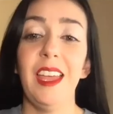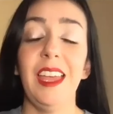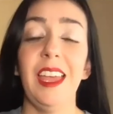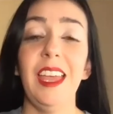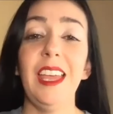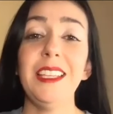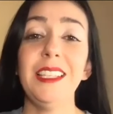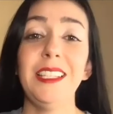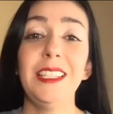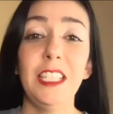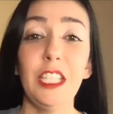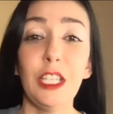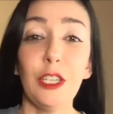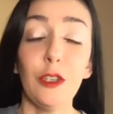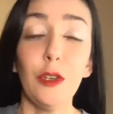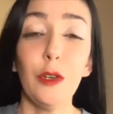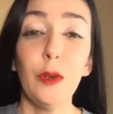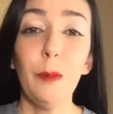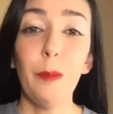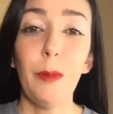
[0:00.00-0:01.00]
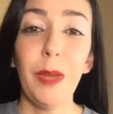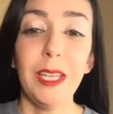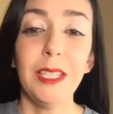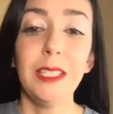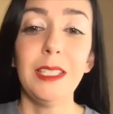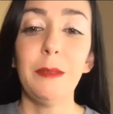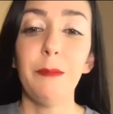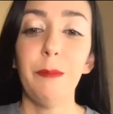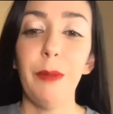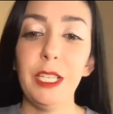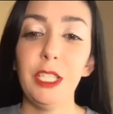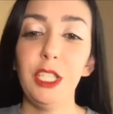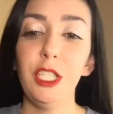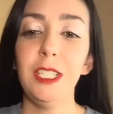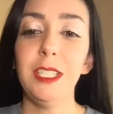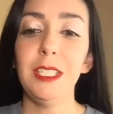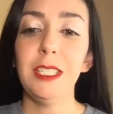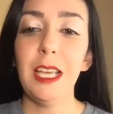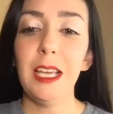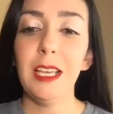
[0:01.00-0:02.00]
A zero-based
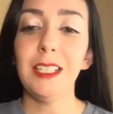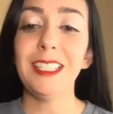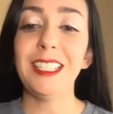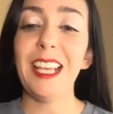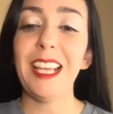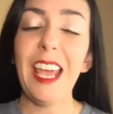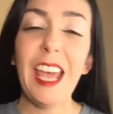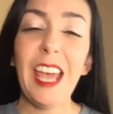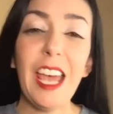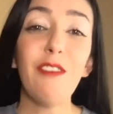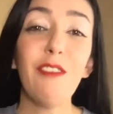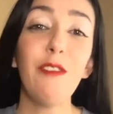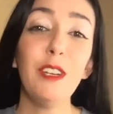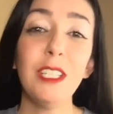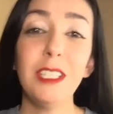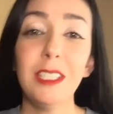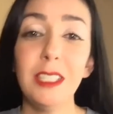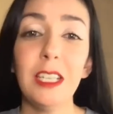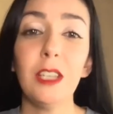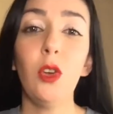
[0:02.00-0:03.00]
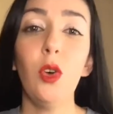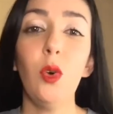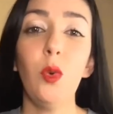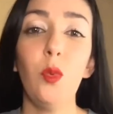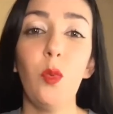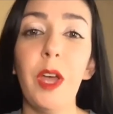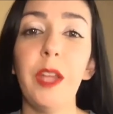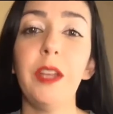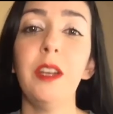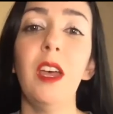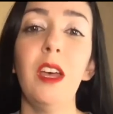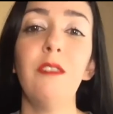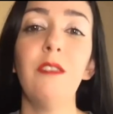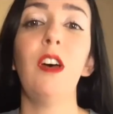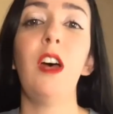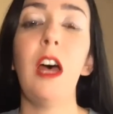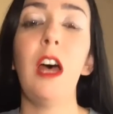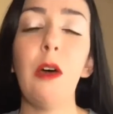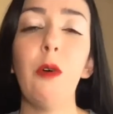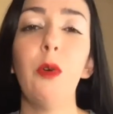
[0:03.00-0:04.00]
budget tells every single one of
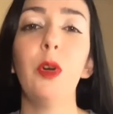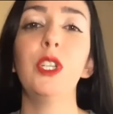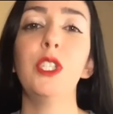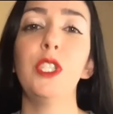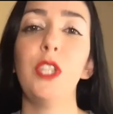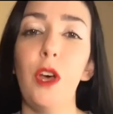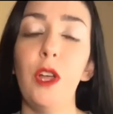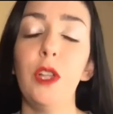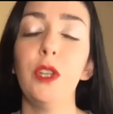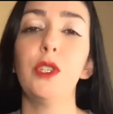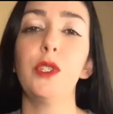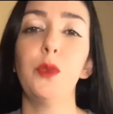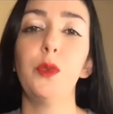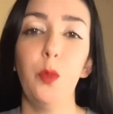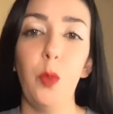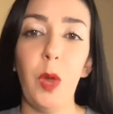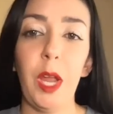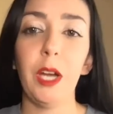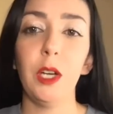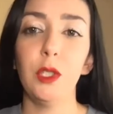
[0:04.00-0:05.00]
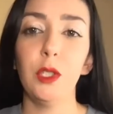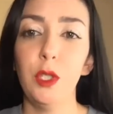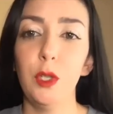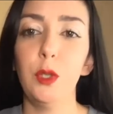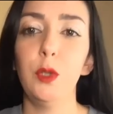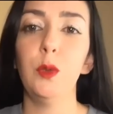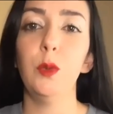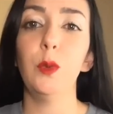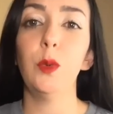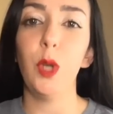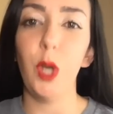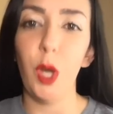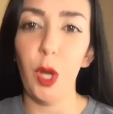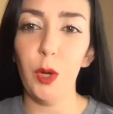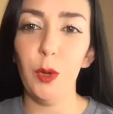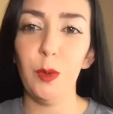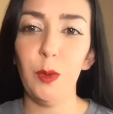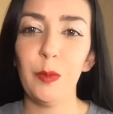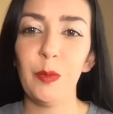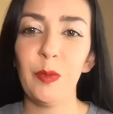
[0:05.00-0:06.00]
our dollars where to
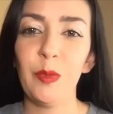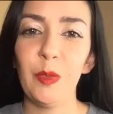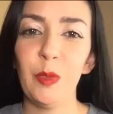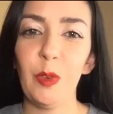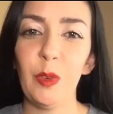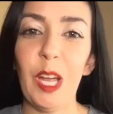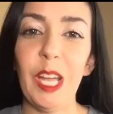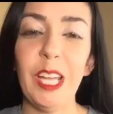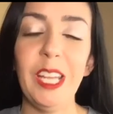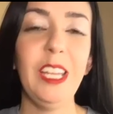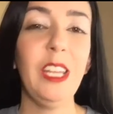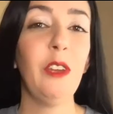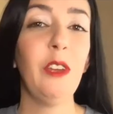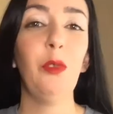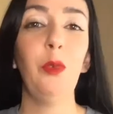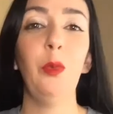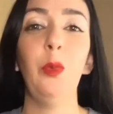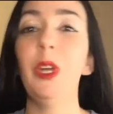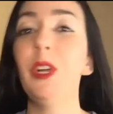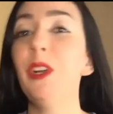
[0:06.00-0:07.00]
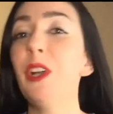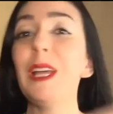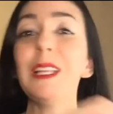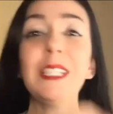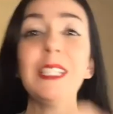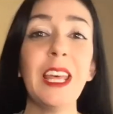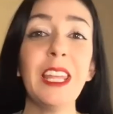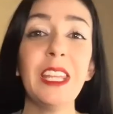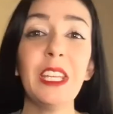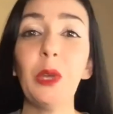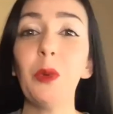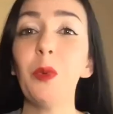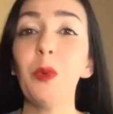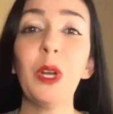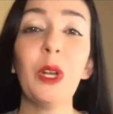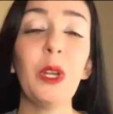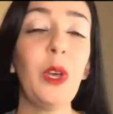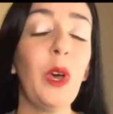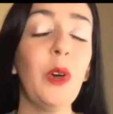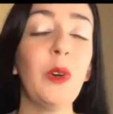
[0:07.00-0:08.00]
go, right? If we're not telling it where
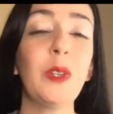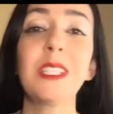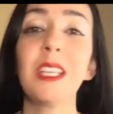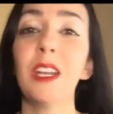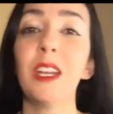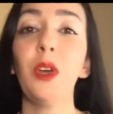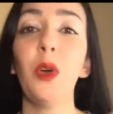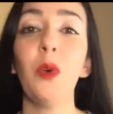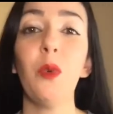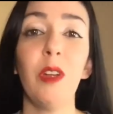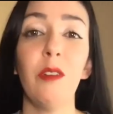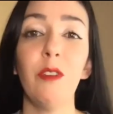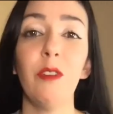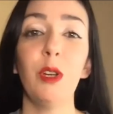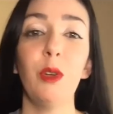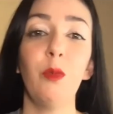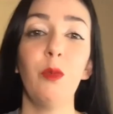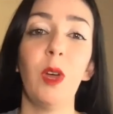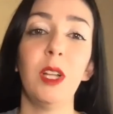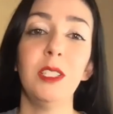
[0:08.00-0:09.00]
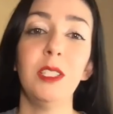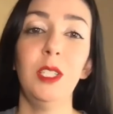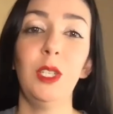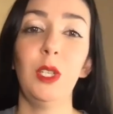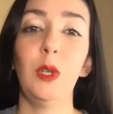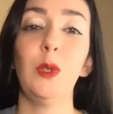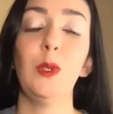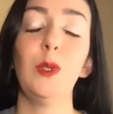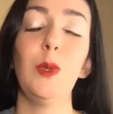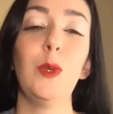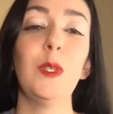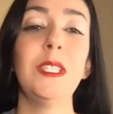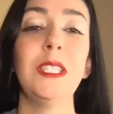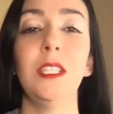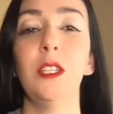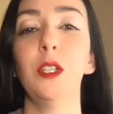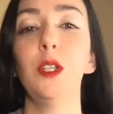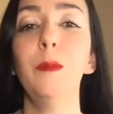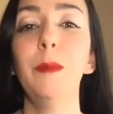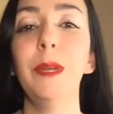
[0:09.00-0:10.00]
to go, it's going to go wherever it wants to go. So a
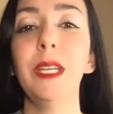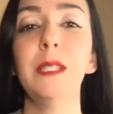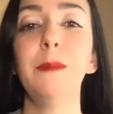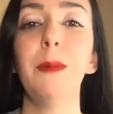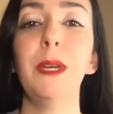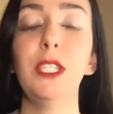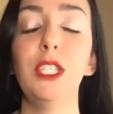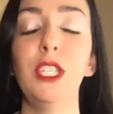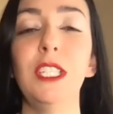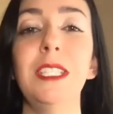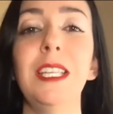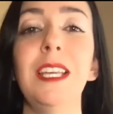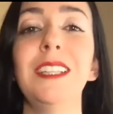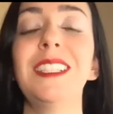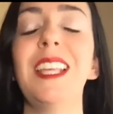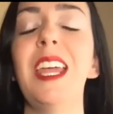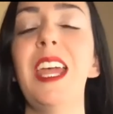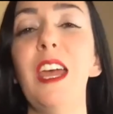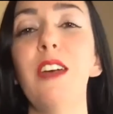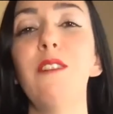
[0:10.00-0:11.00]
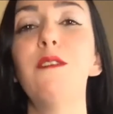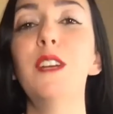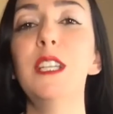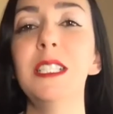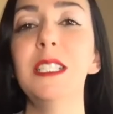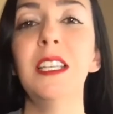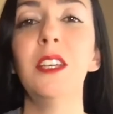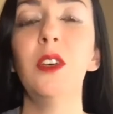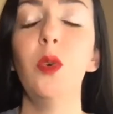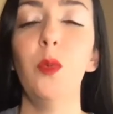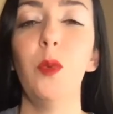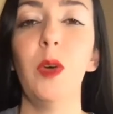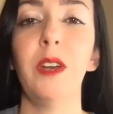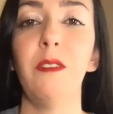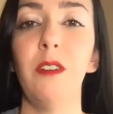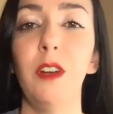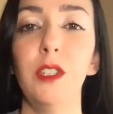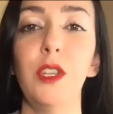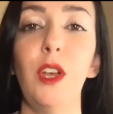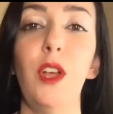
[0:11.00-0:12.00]
zero-based budget tells every single one of
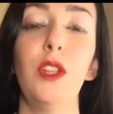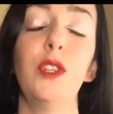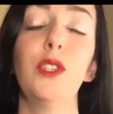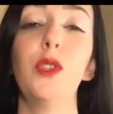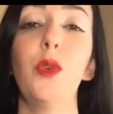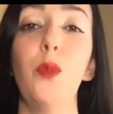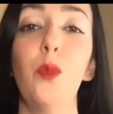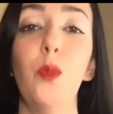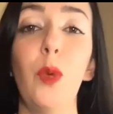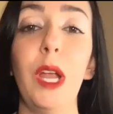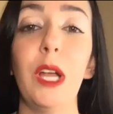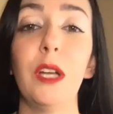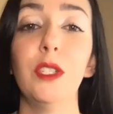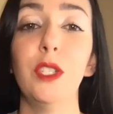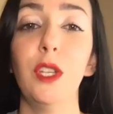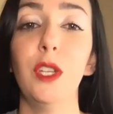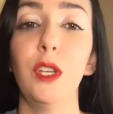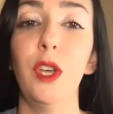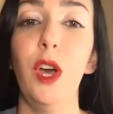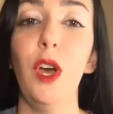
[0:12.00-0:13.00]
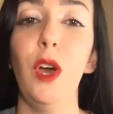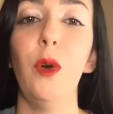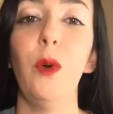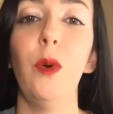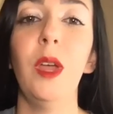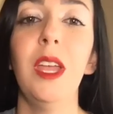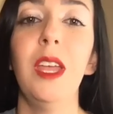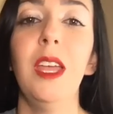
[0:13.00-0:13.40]
our dollars where to go.